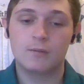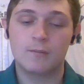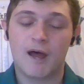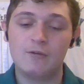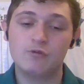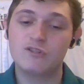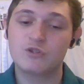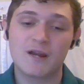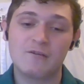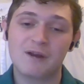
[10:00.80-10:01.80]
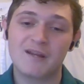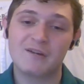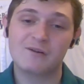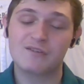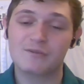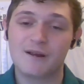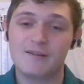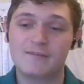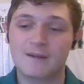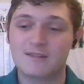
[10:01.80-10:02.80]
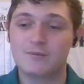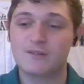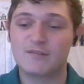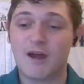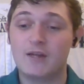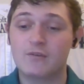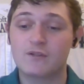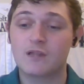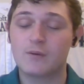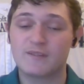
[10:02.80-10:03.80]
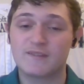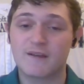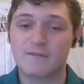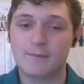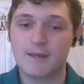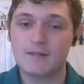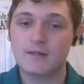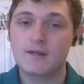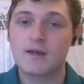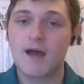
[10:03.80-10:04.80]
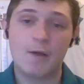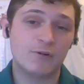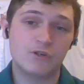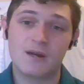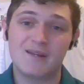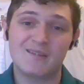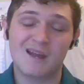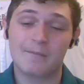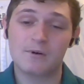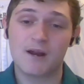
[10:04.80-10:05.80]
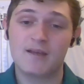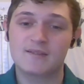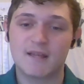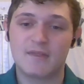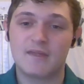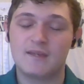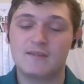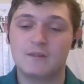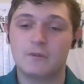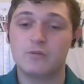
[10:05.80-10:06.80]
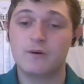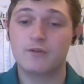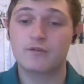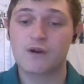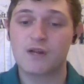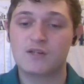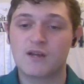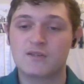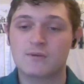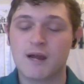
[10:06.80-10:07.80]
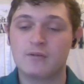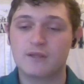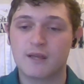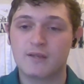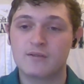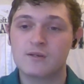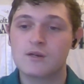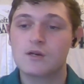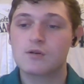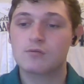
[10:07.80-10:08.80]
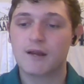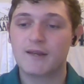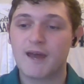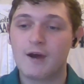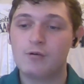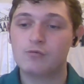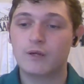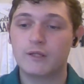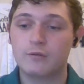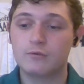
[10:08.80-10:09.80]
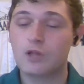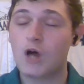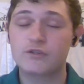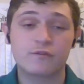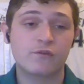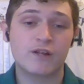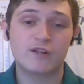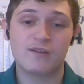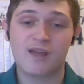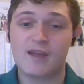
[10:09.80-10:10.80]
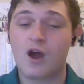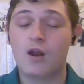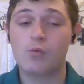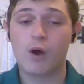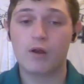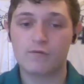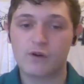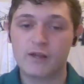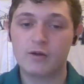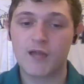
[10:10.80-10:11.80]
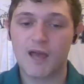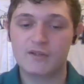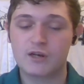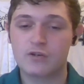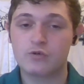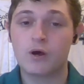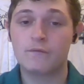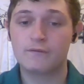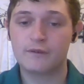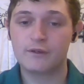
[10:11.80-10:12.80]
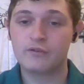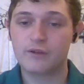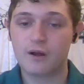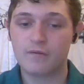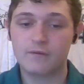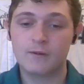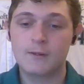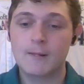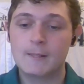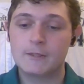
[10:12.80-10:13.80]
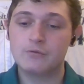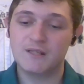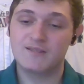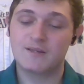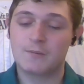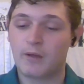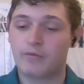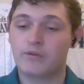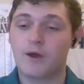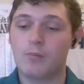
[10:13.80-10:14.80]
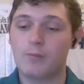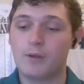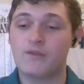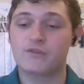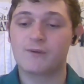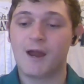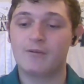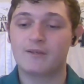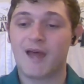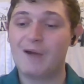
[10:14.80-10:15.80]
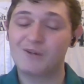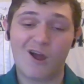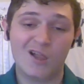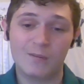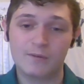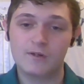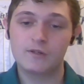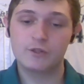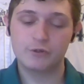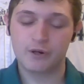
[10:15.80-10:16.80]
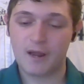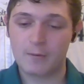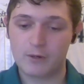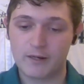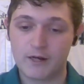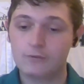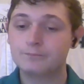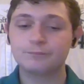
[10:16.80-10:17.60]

I wouldn't trade Randy Arozarena, especially when his value is the lowest it's ever been. I wouldn't trade Isaac Paredes because I think he's someone you build your franchise around. And right now, you lost your franchise icon of Wander Franco last year to off the field stuff. You need someone else to help build this around. And I would call up Junior Caminero.